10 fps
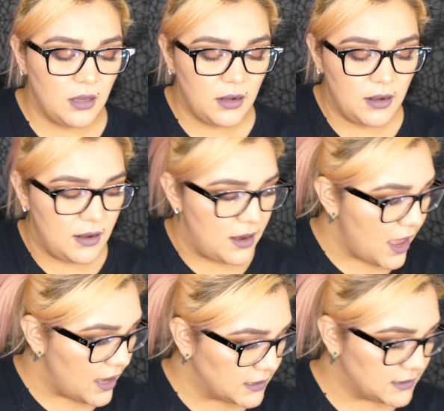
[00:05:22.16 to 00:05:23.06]

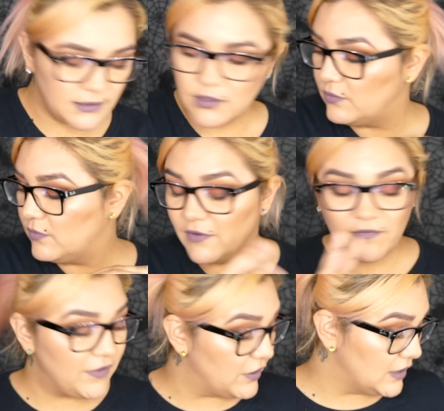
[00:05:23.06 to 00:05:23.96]
Next, oh, the
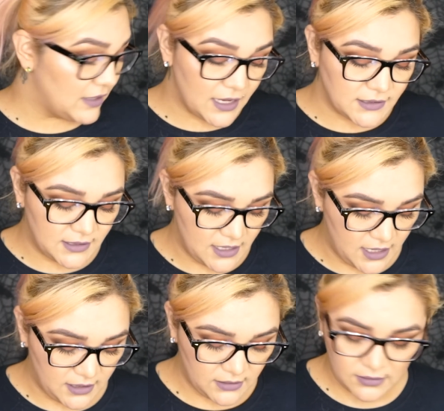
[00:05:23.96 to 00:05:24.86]
very last
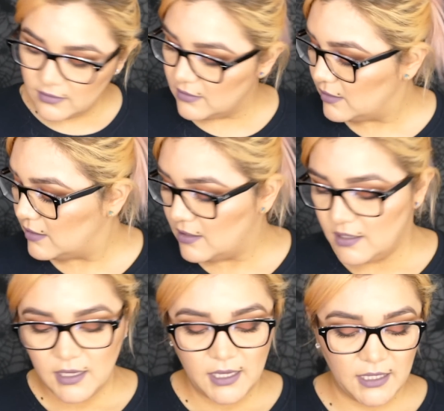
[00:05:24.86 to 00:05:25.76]
thing
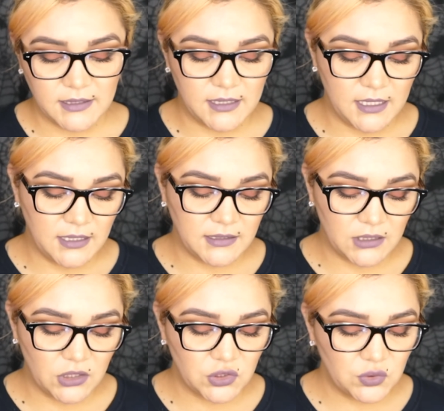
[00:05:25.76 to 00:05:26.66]
is this
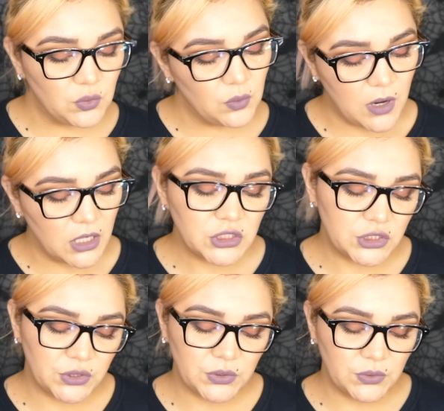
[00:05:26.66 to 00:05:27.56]

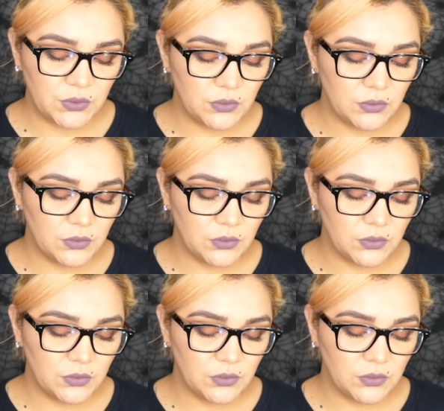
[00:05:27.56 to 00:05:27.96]
Sulwhasoo